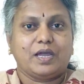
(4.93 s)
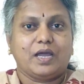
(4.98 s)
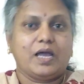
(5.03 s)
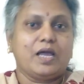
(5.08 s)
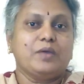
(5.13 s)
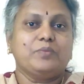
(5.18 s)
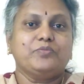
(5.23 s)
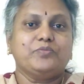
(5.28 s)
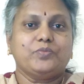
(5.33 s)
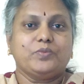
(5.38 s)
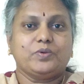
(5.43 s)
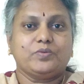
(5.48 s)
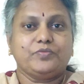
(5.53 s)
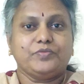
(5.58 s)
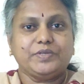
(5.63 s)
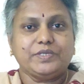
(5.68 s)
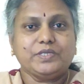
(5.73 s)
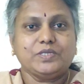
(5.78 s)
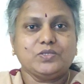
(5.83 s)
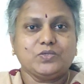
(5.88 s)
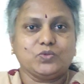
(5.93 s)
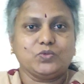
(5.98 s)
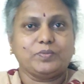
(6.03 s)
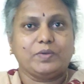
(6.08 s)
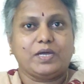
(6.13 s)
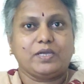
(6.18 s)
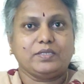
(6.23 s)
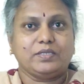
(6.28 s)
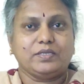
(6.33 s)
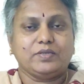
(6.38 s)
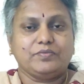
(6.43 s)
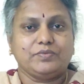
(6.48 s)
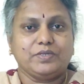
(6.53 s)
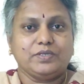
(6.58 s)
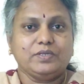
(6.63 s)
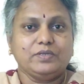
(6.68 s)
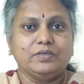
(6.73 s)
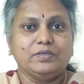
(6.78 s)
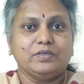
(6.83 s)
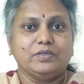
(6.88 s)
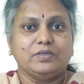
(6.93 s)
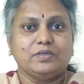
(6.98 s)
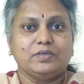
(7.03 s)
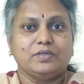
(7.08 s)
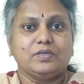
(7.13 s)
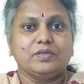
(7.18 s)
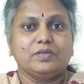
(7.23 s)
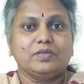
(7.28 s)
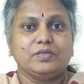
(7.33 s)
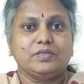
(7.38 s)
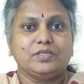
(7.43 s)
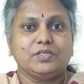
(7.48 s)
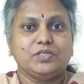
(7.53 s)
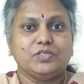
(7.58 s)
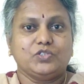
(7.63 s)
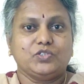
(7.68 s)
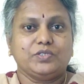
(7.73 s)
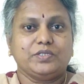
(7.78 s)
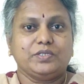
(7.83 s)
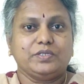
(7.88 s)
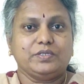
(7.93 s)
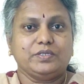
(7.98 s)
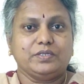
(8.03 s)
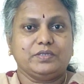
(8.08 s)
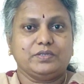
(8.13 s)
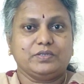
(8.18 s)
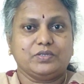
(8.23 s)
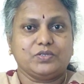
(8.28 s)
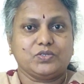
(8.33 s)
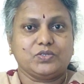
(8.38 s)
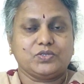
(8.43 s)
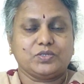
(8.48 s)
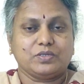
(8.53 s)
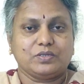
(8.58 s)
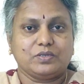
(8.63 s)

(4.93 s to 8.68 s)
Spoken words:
I'm V.S. Umadevi, TGT in English